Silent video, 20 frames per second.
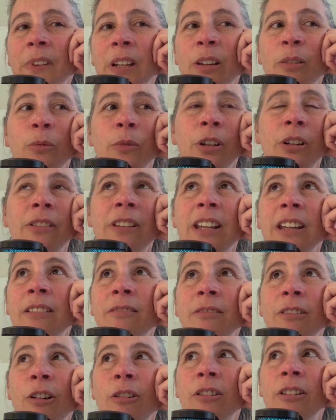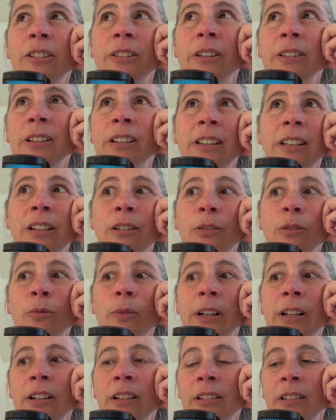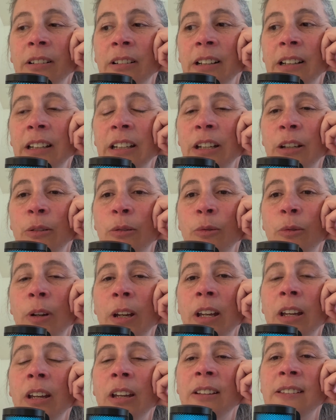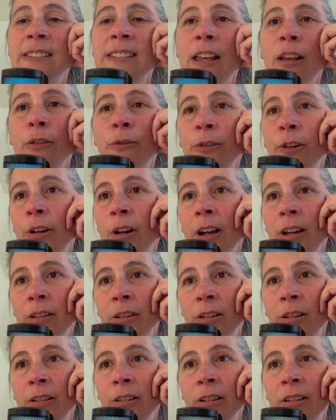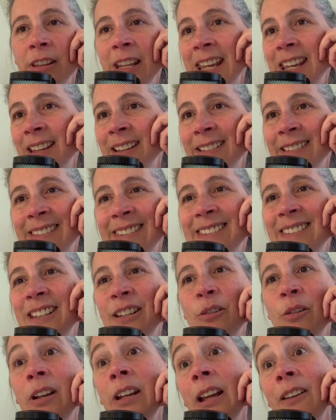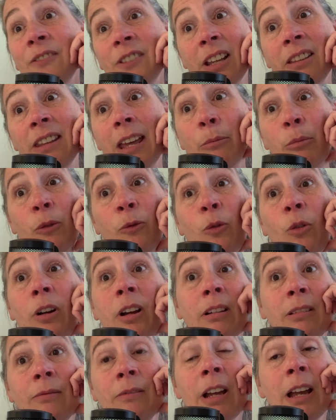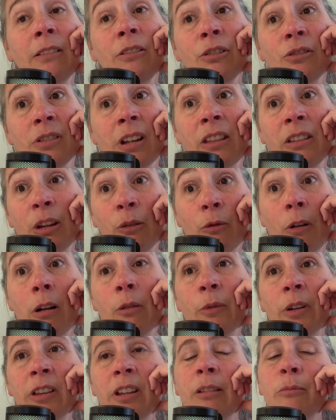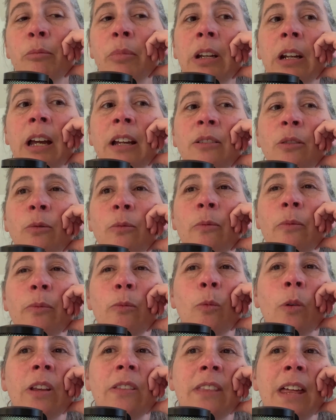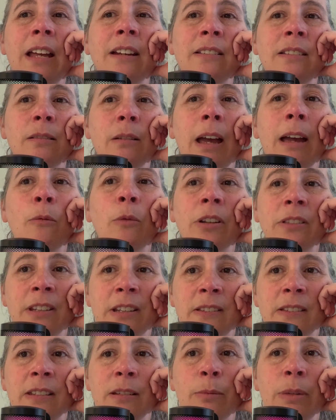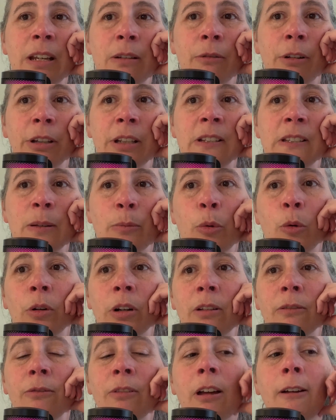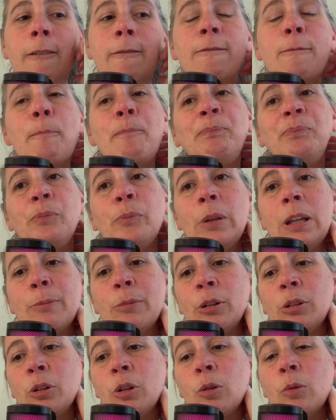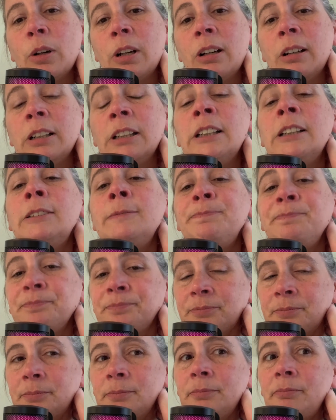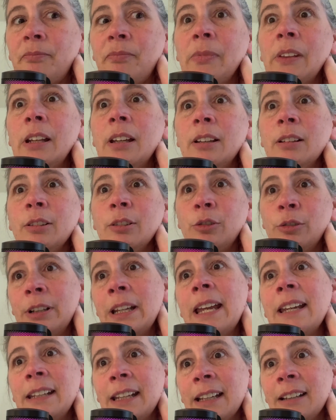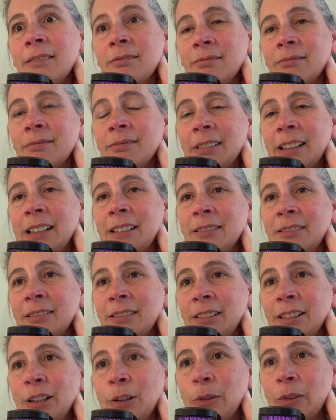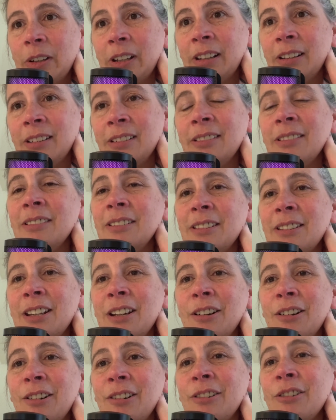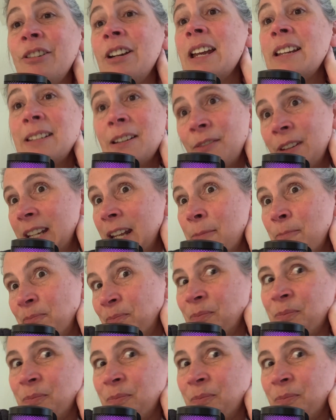what are they called, where you sell for other things, and I've done that before. There's nothing wrong with it, but I don't want that I want this to be really supportive of people who are creating and using their creativity,